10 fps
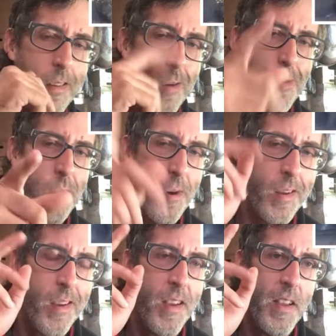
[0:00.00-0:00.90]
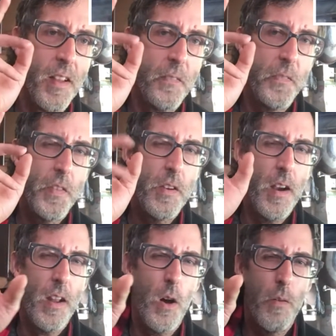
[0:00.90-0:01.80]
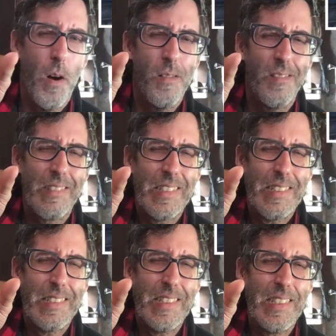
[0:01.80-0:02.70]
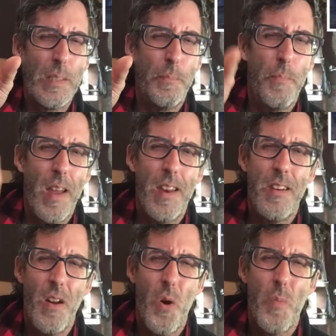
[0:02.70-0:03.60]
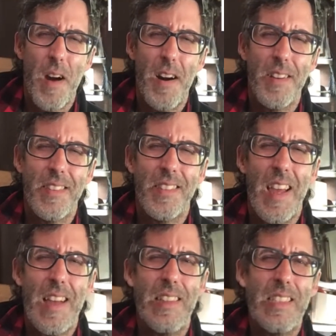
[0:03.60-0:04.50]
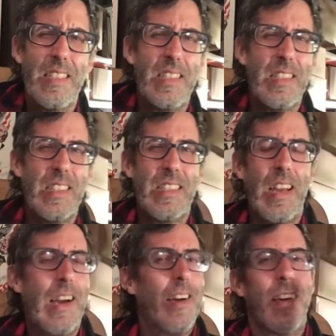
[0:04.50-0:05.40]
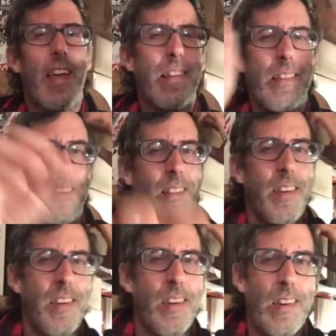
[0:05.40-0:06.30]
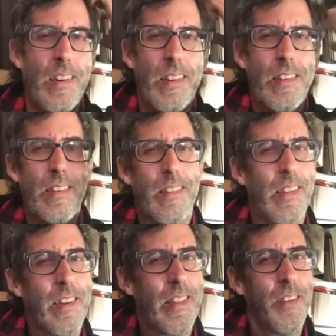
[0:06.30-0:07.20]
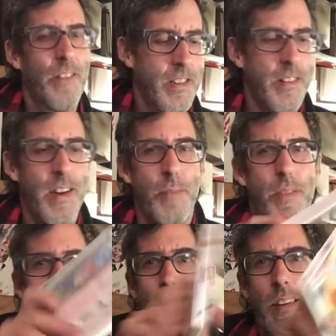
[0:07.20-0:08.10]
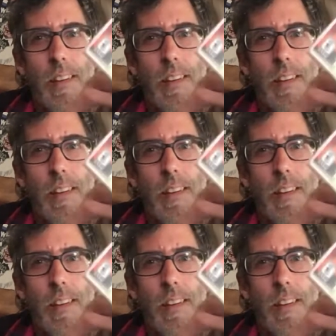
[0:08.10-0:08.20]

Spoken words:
At one point, you're at Ben Omar Salad. Again, this is like the Adventure Time thing.